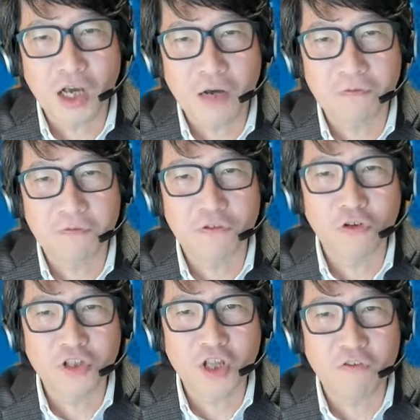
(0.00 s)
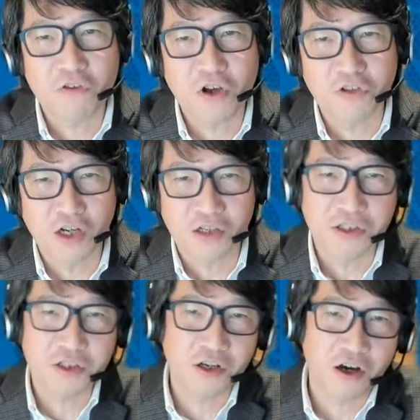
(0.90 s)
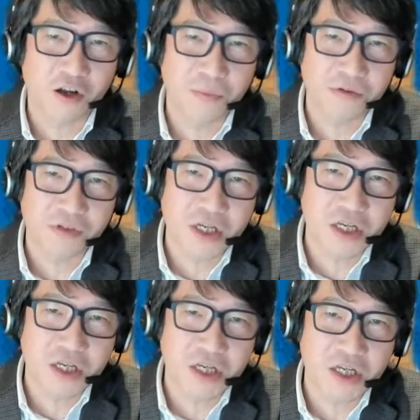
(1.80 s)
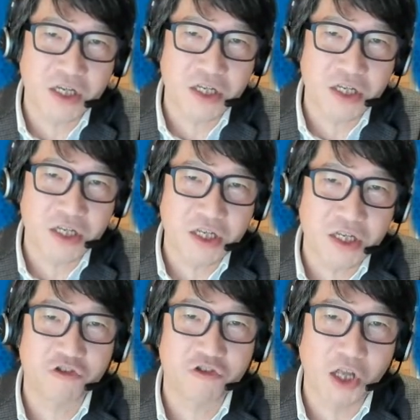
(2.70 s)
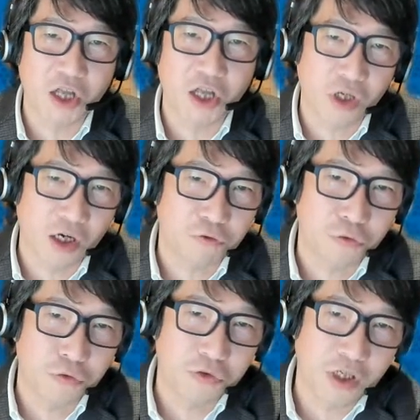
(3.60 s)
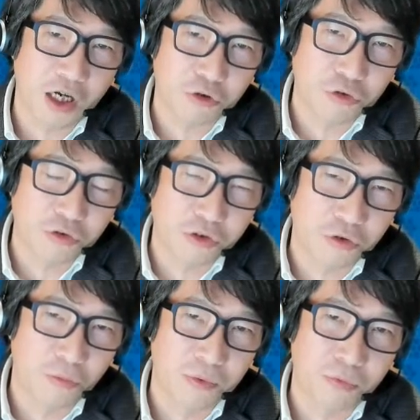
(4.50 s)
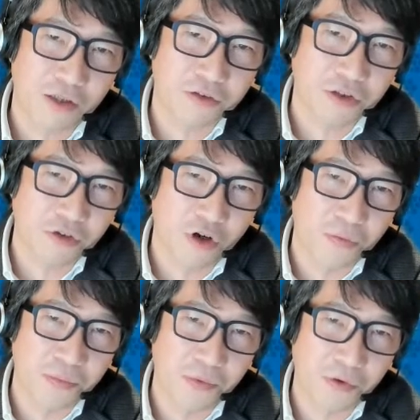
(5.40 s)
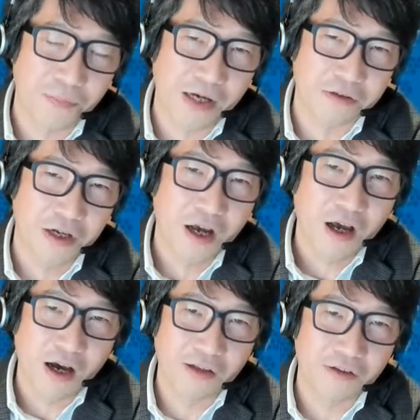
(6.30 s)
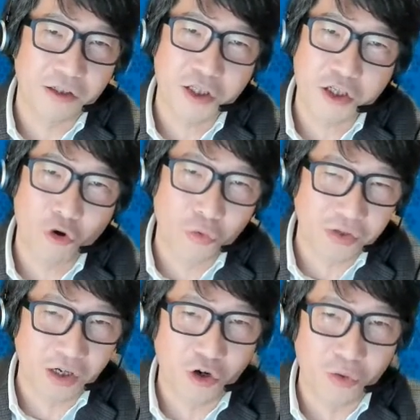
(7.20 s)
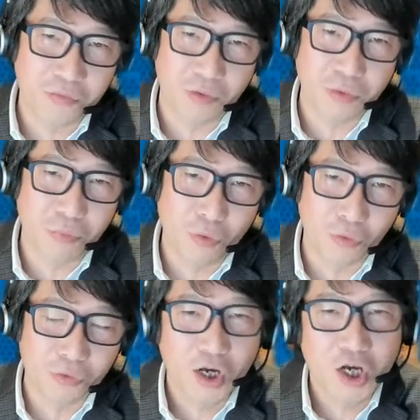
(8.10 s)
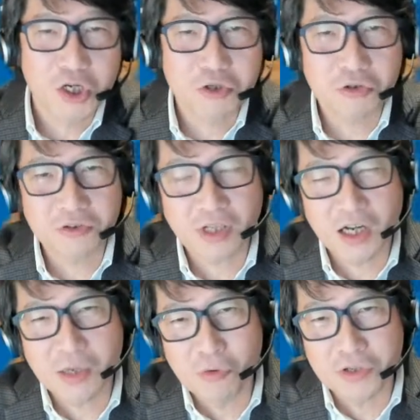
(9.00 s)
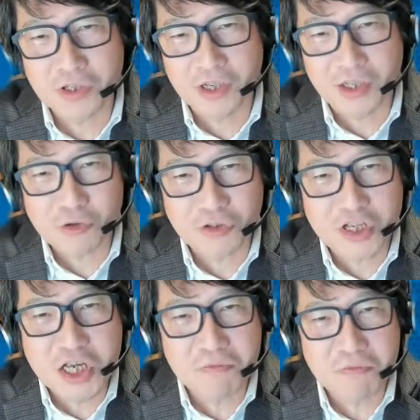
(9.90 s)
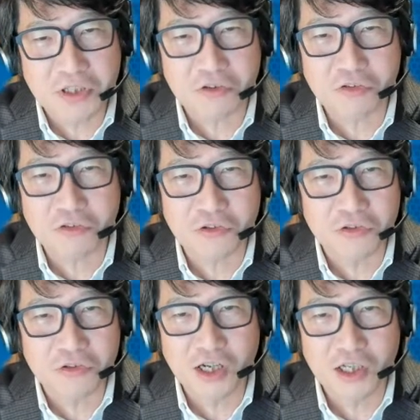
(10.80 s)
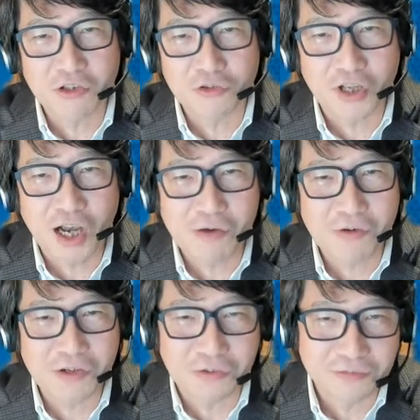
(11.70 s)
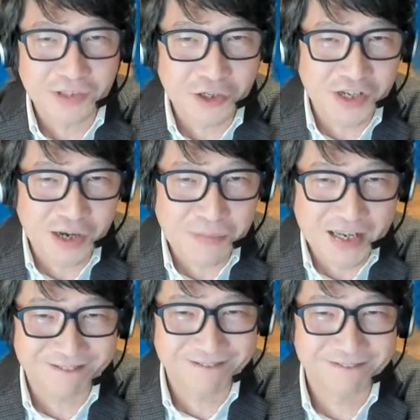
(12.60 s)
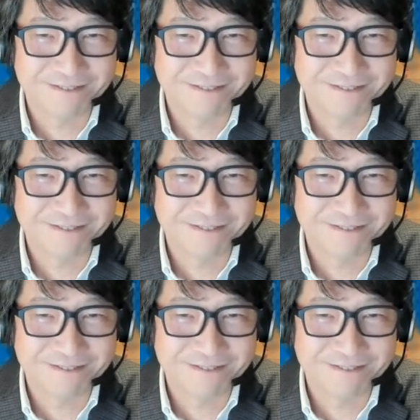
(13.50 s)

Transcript: we have Dorothee Werner, lead economist in agriculture and food global practice of the World Bank and lead author of the report. Good morning and good evening to you, Dorothee. How are you? Can you hear me?